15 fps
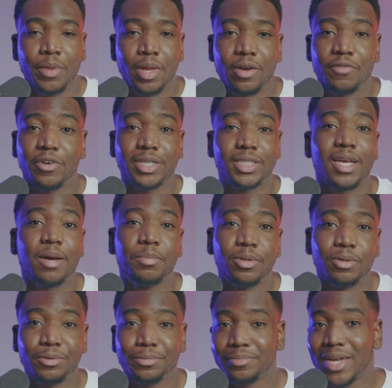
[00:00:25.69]
For
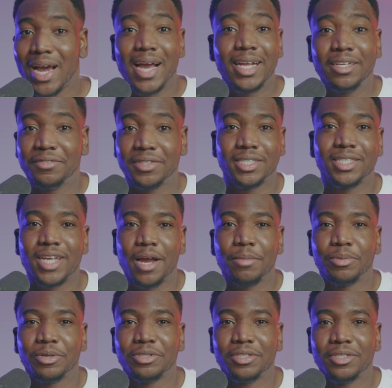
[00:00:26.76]
example, I live in
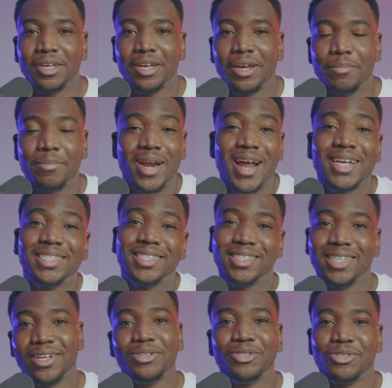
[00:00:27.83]
Cyprus, but I
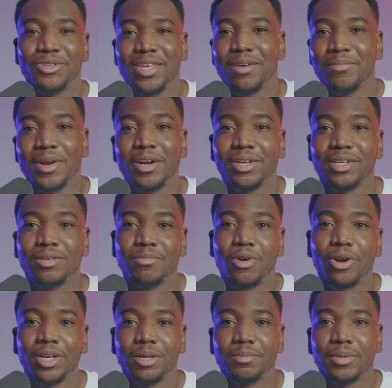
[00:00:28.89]
sell to the American
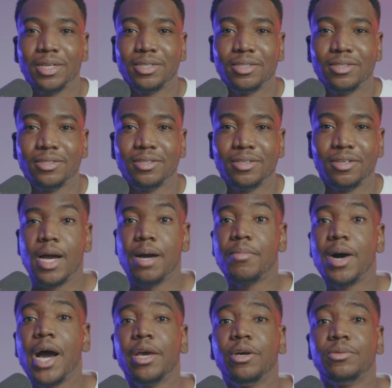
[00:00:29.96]
marketplace. I'm
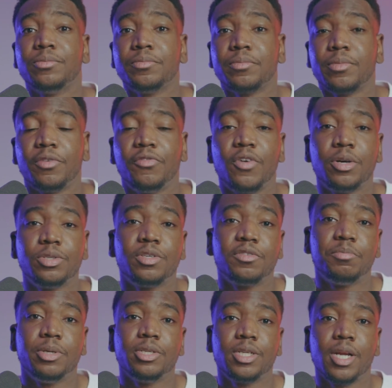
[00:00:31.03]
Ayo, the founder of
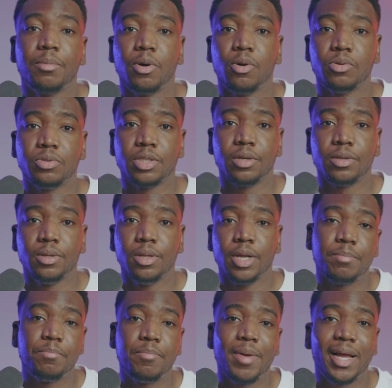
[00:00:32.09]
PushLab Wholesale, the
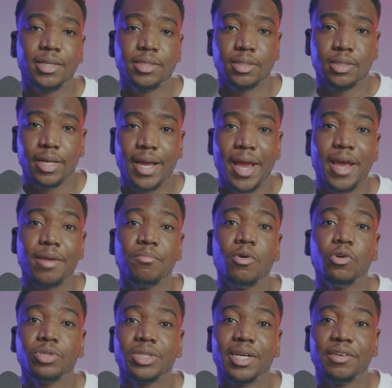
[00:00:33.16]
best and
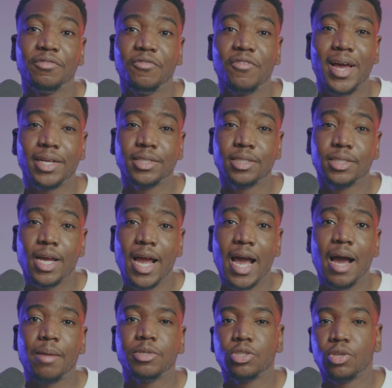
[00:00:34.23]
most advanced
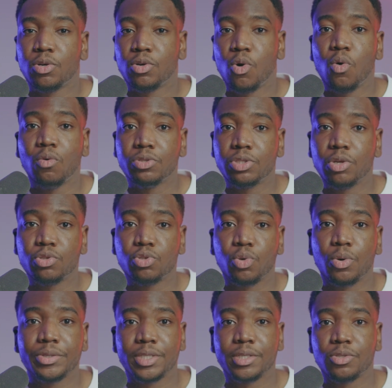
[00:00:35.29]
Amazon wholesale
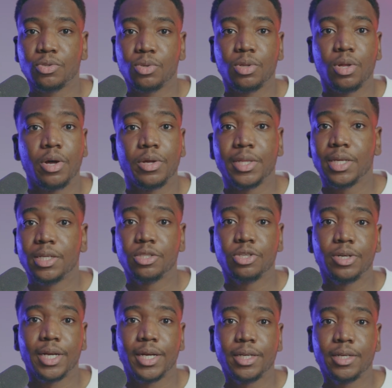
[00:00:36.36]
sourcing tool on the
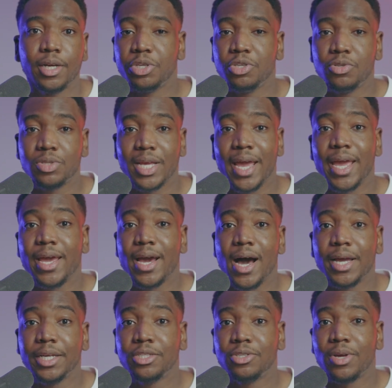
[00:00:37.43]
internet. We use
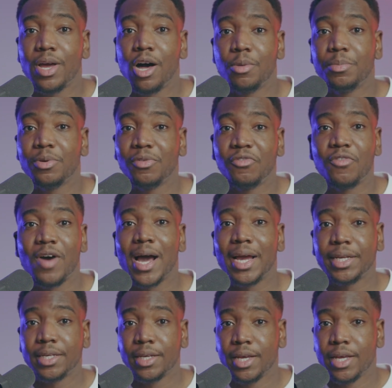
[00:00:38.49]
AI to help you
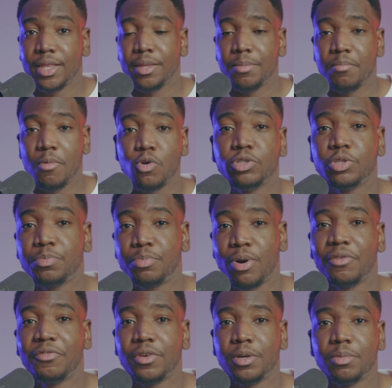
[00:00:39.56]
find the most
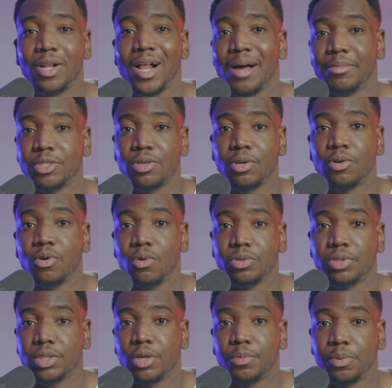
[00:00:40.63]
profitable Amazon
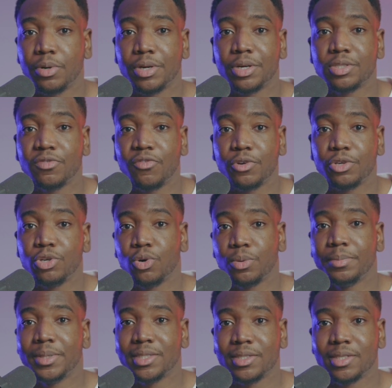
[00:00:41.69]
wholesale products for your
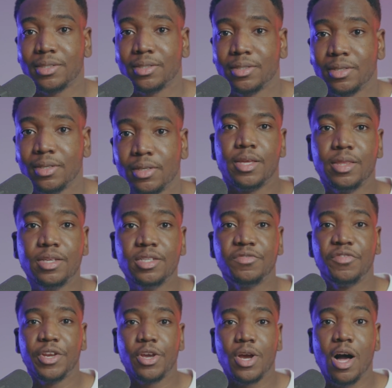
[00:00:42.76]
business. In this
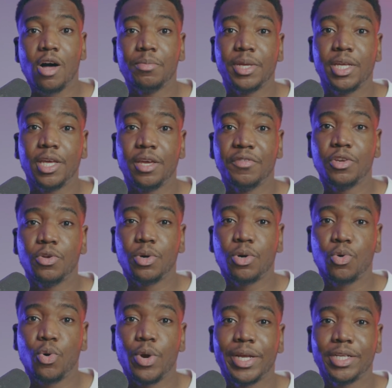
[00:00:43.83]
video, I'll be giving you a
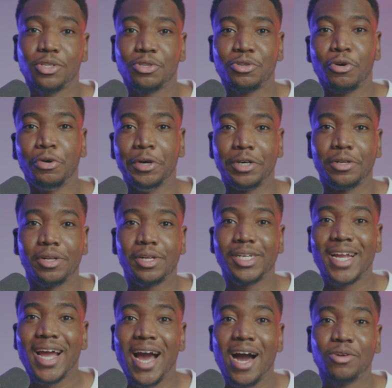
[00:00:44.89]
quick tutorial on
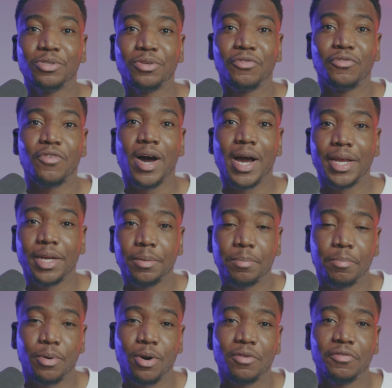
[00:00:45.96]
how to find
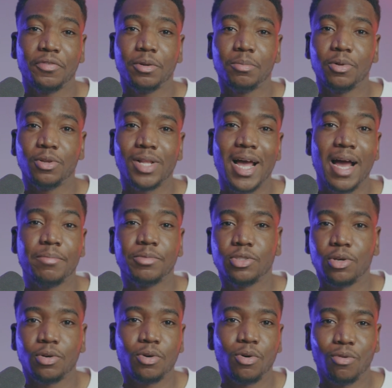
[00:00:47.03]
profitable
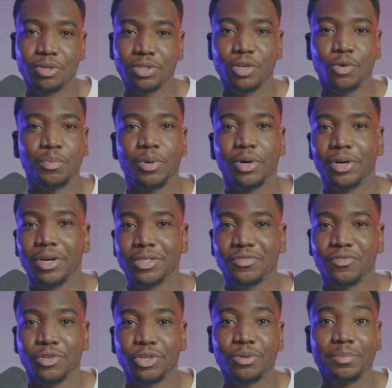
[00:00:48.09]
Amazon wholesale products
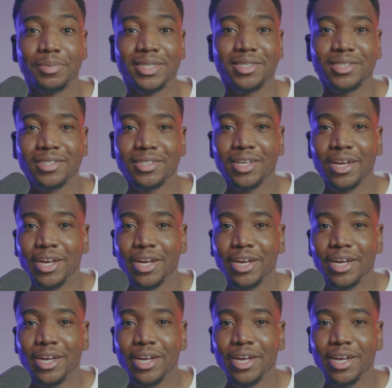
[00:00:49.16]
for your business